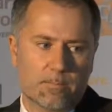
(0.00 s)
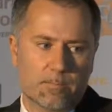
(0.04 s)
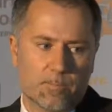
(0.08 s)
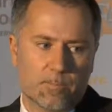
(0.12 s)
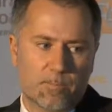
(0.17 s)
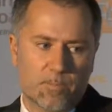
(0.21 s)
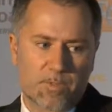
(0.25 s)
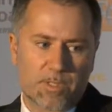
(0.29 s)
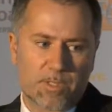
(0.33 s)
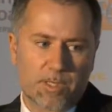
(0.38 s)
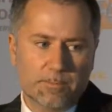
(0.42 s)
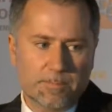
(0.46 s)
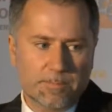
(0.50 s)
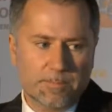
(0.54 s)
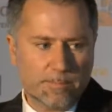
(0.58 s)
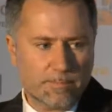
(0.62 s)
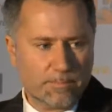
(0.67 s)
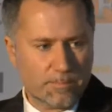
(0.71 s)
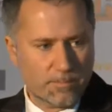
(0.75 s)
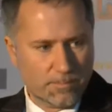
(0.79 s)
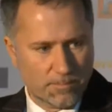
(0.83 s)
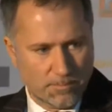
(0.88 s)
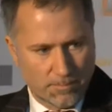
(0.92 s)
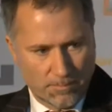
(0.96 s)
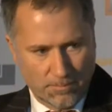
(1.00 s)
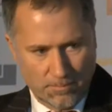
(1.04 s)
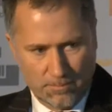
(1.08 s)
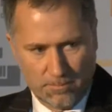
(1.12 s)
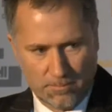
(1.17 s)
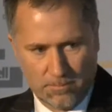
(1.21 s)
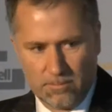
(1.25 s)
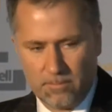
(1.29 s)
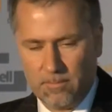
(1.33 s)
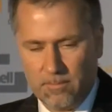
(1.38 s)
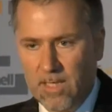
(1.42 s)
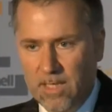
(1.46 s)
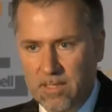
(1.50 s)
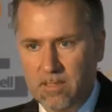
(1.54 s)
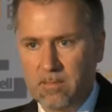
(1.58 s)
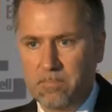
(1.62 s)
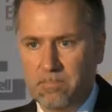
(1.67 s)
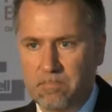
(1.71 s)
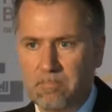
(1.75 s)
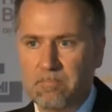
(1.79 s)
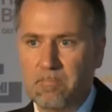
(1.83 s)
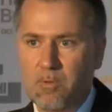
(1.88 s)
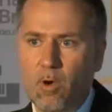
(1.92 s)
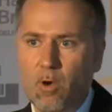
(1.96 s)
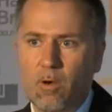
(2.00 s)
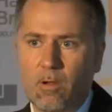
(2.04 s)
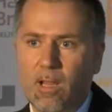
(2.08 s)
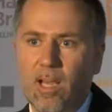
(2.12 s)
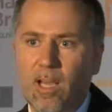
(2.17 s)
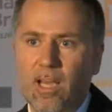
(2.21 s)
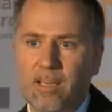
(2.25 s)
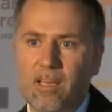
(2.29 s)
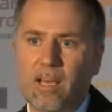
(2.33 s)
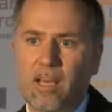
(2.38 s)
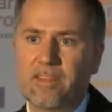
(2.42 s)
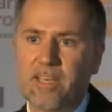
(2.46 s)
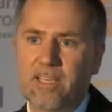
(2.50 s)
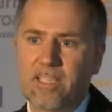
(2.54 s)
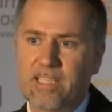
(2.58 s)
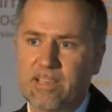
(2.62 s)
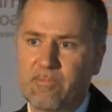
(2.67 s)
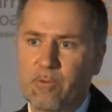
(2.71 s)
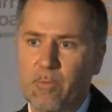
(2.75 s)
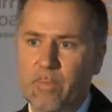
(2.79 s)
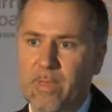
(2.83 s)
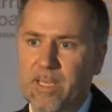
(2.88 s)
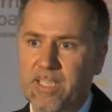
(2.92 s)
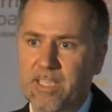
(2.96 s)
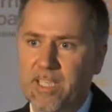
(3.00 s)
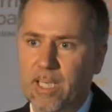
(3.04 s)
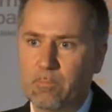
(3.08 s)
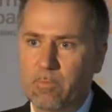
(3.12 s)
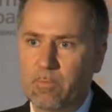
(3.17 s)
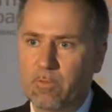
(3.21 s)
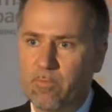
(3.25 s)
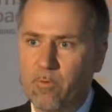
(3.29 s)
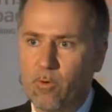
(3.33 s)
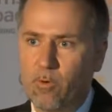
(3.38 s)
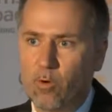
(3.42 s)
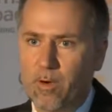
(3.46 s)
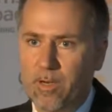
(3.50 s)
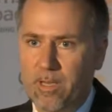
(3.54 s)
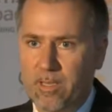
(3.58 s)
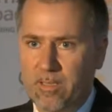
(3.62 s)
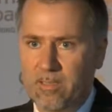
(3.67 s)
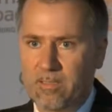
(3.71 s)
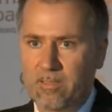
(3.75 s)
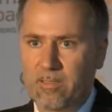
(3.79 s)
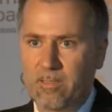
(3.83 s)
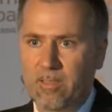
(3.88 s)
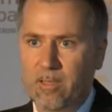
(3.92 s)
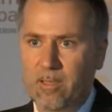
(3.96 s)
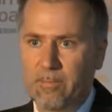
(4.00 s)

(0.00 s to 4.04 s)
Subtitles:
So it's not like nothing's ever been done before in this.